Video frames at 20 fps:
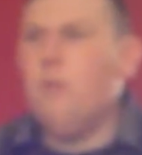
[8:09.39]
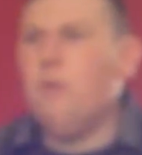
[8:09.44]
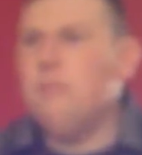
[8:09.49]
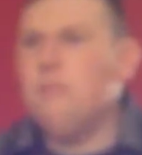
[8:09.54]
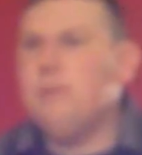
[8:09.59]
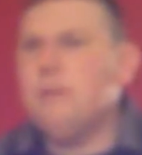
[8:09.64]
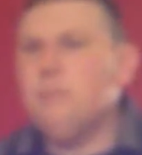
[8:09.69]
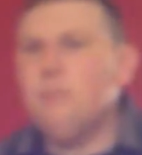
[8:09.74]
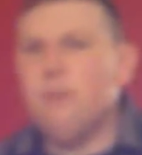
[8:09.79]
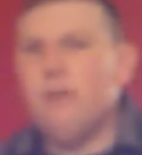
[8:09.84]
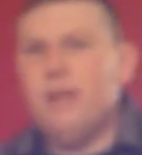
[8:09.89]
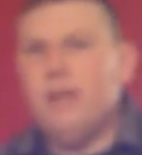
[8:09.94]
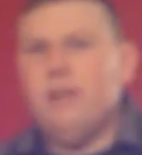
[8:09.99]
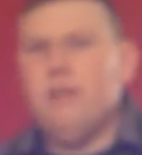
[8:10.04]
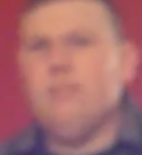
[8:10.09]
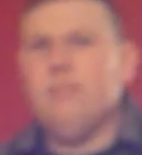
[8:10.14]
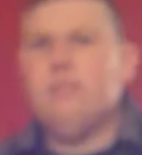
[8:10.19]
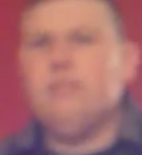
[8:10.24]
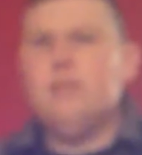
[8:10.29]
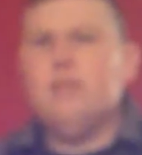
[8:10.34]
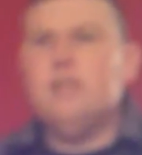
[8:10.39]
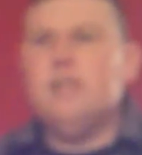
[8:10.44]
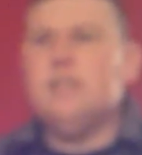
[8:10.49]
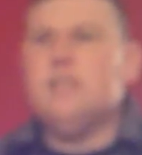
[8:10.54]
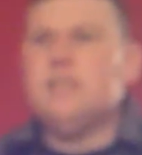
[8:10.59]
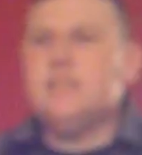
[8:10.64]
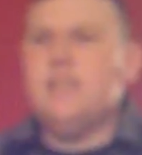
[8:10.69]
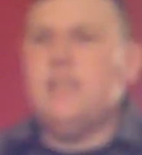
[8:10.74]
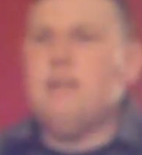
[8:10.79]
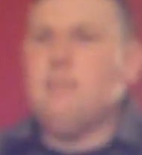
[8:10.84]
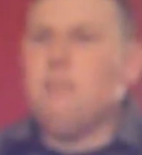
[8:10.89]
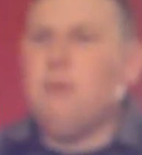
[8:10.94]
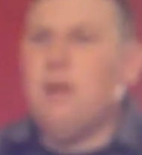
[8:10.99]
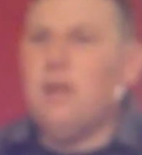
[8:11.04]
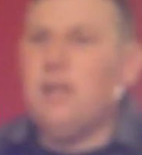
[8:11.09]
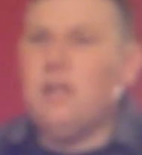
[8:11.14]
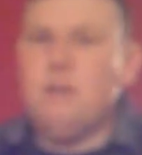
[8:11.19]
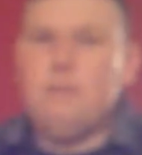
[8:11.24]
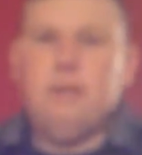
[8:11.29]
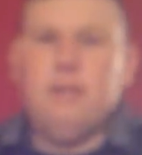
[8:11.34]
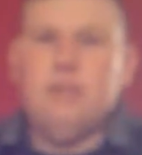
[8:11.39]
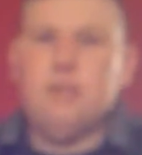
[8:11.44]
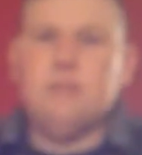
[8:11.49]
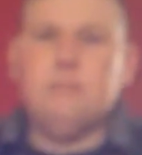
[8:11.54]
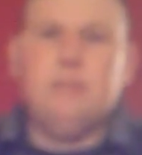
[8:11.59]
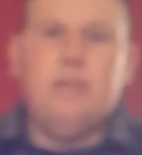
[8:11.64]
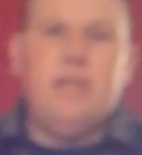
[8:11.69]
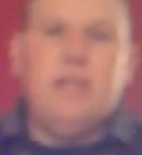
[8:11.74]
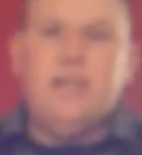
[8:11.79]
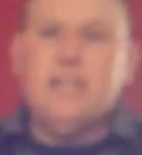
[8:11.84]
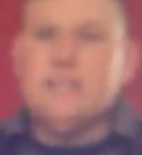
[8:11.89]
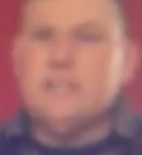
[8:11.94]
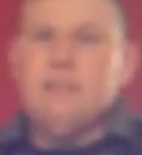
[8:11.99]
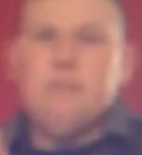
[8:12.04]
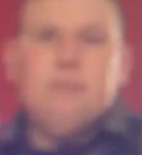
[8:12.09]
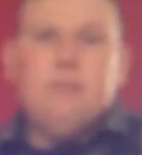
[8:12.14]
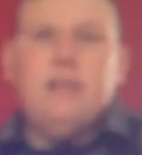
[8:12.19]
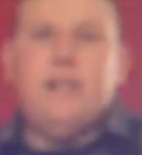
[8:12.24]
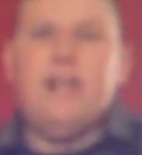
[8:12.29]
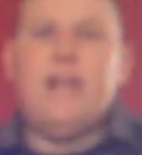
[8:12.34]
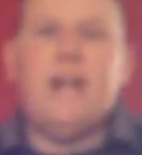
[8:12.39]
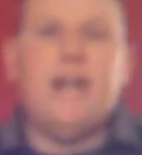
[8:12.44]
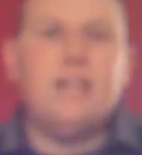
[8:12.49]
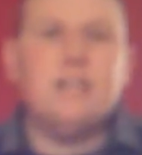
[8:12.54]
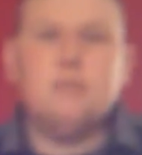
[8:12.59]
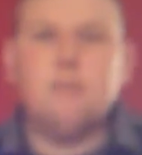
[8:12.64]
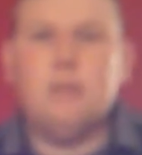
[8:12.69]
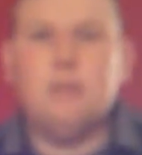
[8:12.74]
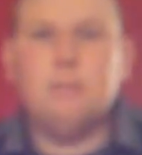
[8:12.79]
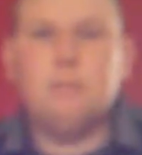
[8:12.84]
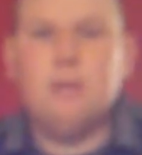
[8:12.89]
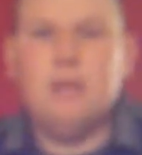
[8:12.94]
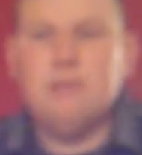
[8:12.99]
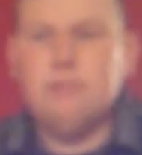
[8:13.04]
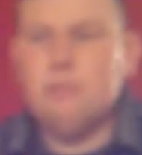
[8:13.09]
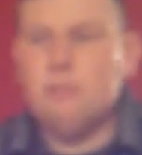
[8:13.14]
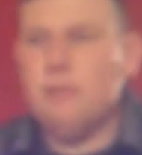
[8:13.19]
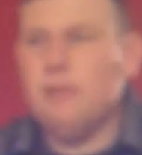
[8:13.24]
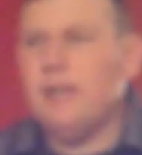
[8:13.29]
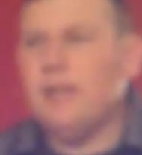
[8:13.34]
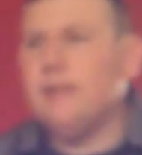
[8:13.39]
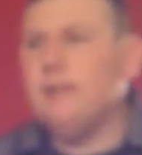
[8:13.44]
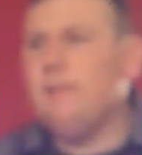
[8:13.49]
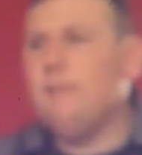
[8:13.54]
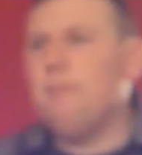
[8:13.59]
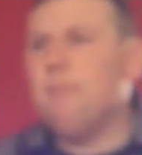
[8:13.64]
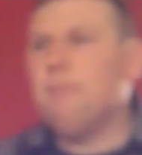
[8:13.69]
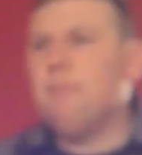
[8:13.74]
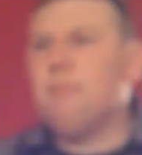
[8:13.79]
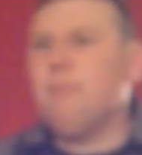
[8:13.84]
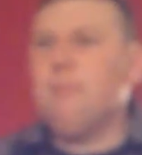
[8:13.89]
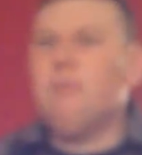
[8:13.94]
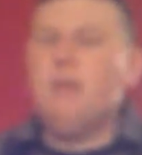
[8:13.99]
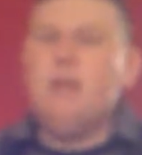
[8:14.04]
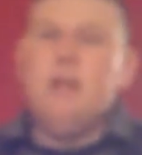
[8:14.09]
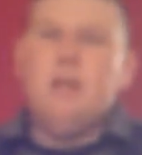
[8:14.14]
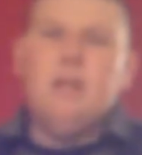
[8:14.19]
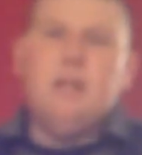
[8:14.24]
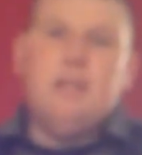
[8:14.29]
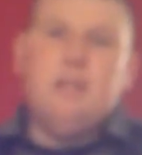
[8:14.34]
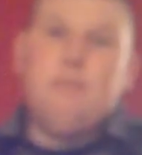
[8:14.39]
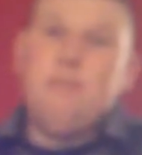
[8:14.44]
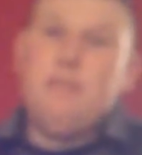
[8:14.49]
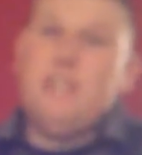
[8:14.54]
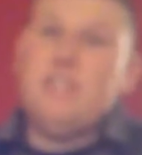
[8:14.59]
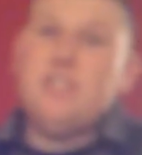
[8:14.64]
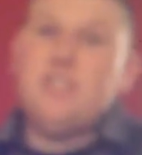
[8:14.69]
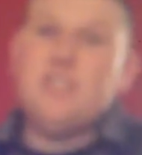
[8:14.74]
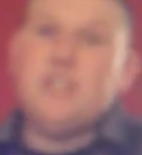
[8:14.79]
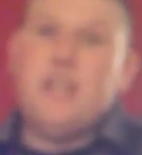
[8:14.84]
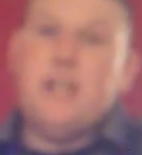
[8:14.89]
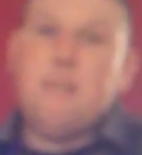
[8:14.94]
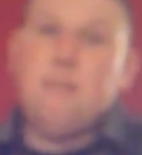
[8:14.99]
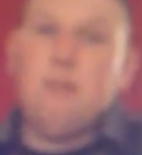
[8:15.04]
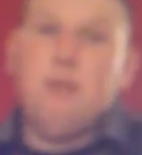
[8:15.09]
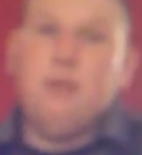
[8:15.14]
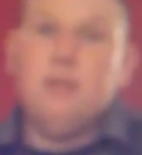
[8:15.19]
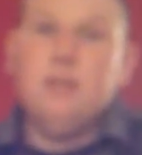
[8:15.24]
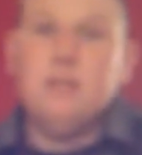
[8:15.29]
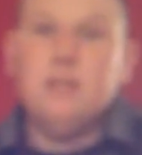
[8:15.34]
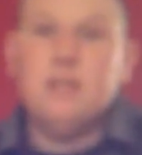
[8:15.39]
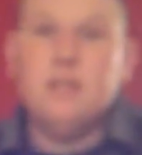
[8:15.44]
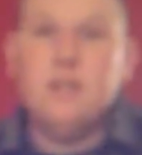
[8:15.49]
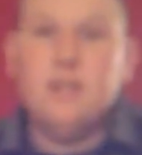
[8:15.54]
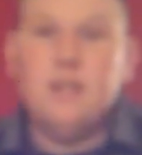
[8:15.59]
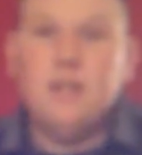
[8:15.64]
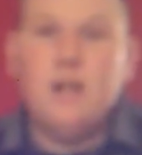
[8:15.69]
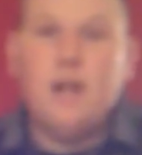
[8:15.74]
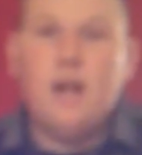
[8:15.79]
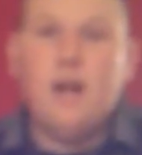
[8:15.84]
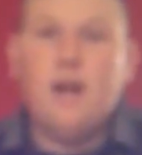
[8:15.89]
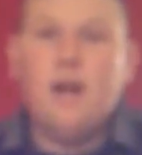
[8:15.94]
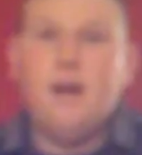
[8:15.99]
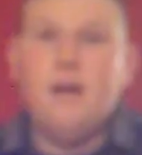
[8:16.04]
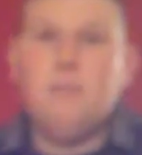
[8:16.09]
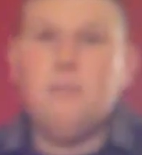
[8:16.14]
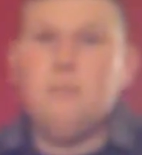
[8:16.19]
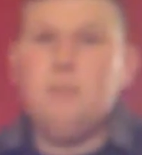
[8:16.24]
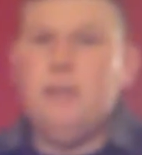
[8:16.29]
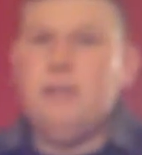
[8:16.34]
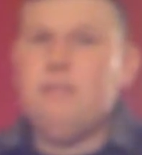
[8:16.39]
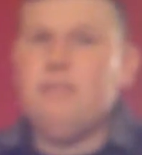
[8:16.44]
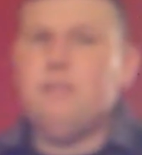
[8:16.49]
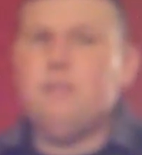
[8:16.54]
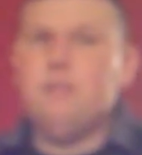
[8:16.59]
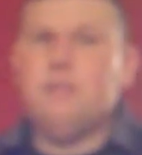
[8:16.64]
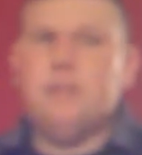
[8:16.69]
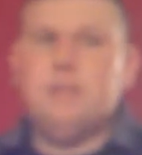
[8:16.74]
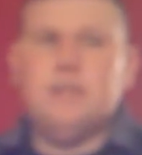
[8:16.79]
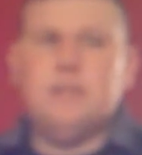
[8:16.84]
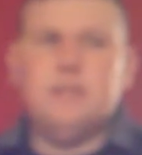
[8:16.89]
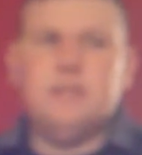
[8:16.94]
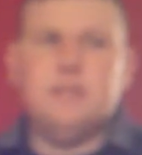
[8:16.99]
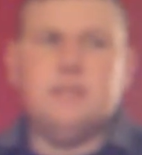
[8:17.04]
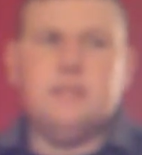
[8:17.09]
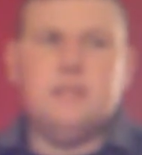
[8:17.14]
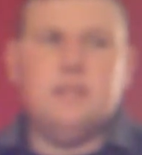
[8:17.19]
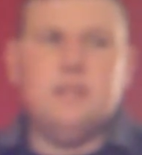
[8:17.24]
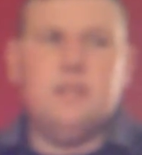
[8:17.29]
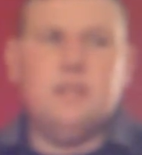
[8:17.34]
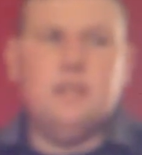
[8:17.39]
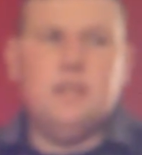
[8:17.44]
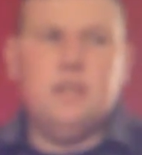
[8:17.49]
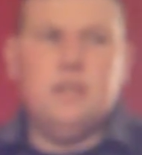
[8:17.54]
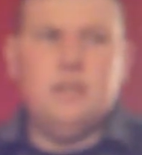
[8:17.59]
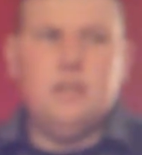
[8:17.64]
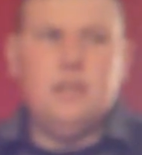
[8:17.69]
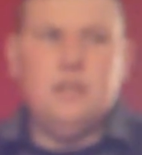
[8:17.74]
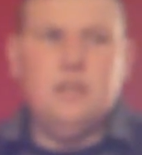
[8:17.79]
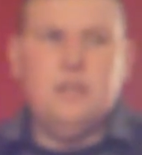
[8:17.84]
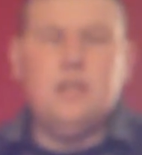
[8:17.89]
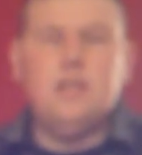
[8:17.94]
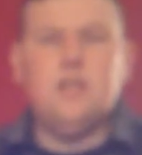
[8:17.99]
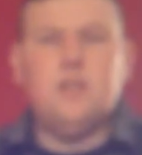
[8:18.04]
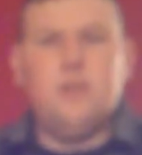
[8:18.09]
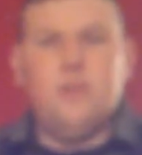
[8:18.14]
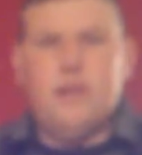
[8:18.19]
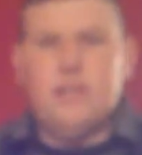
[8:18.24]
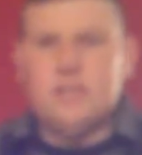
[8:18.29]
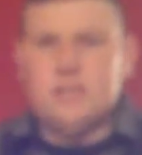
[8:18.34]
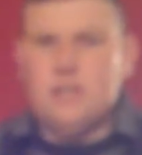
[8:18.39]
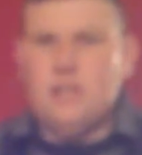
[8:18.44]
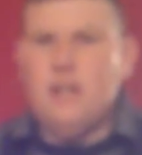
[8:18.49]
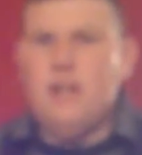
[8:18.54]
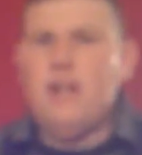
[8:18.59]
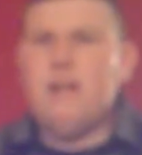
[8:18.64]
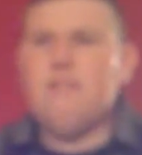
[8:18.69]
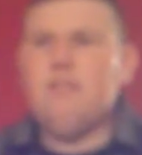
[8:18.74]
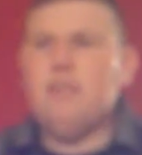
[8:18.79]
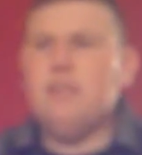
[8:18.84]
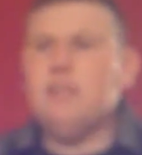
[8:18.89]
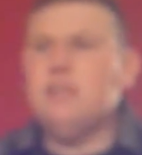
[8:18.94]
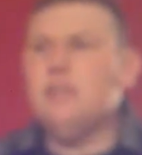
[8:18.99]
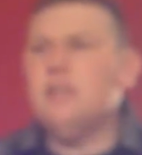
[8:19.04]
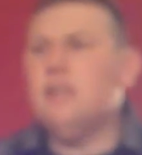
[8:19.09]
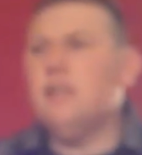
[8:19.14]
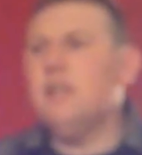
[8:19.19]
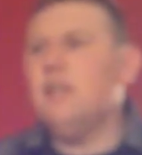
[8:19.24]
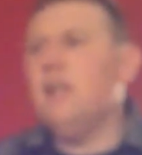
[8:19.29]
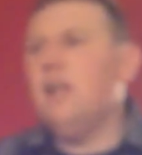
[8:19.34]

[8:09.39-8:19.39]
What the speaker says: One memory of CM Punk. There's millions. Everybody has one probably. Elimination Chamber. I believe it was 2011.